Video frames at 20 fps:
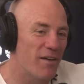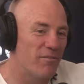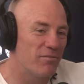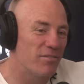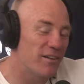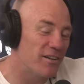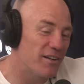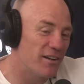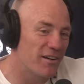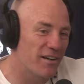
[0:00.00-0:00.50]

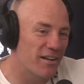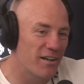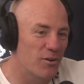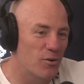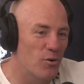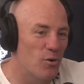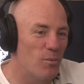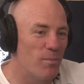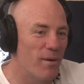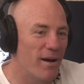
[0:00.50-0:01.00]
Hopefully, I'll get a
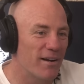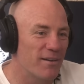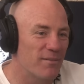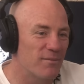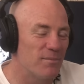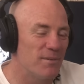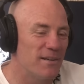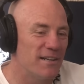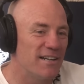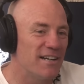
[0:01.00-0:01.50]
call back.
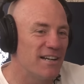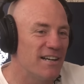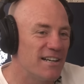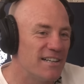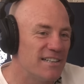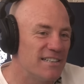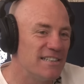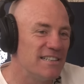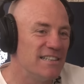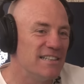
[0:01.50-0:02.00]
But
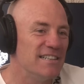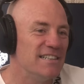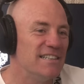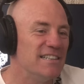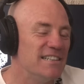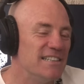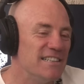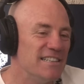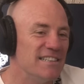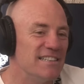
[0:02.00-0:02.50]
uh,
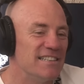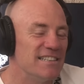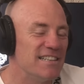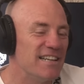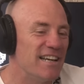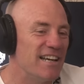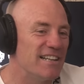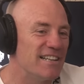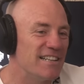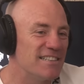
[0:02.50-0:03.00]

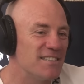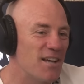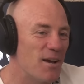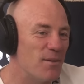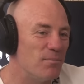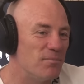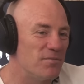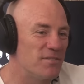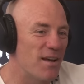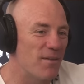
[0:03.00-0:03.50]
yeah, let's
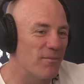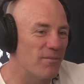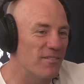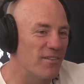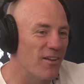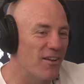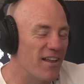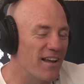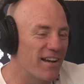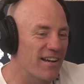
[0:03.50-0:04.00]
hope
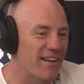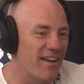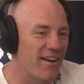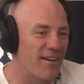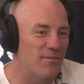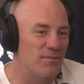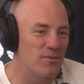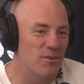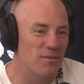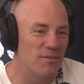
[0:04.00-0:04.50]
something like
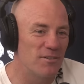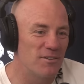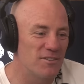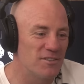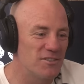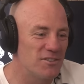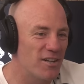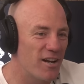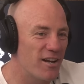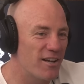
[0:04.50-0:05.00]
comes um, on to
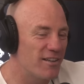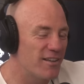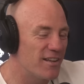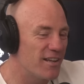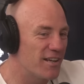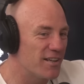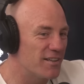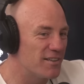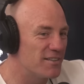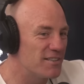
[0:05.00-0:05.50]
just show you
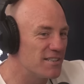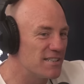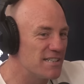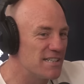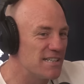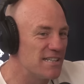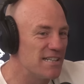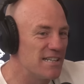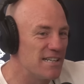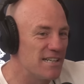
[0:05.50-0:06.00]
that you can
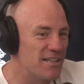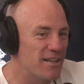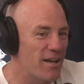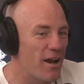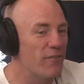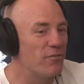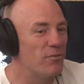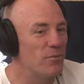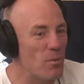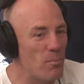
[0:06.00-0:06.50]

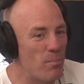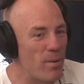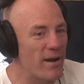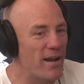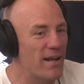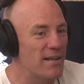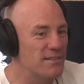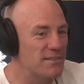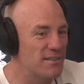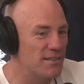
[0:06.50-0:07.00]
go from the
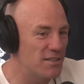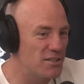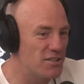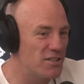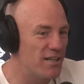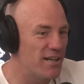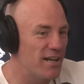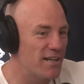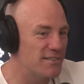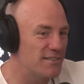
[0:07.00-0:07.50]
penthouse to the
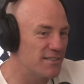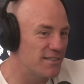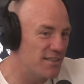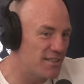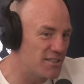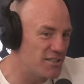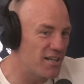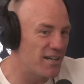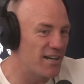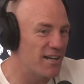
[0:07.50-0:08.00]
shithouse
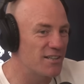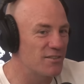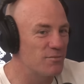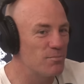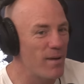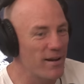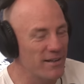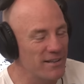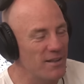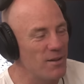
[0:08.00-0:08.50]
and the
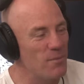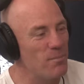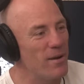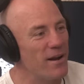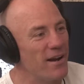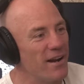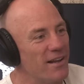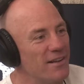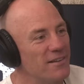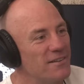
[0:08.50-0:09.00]
shithouse back to the
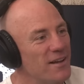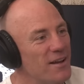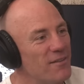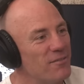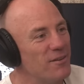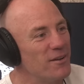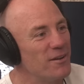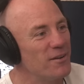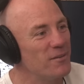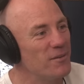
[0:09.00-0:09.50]
penthouse.
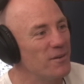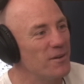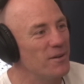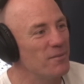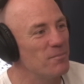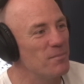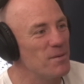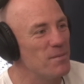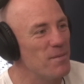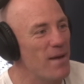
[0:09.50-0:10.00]
Hopefully, we
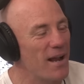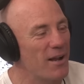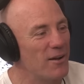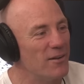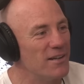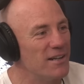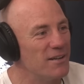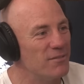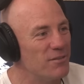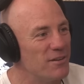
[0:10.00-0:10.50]
can be back
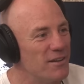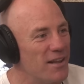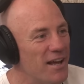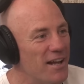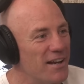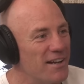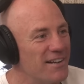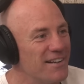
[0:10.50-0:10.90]
yeah, for we'll, that.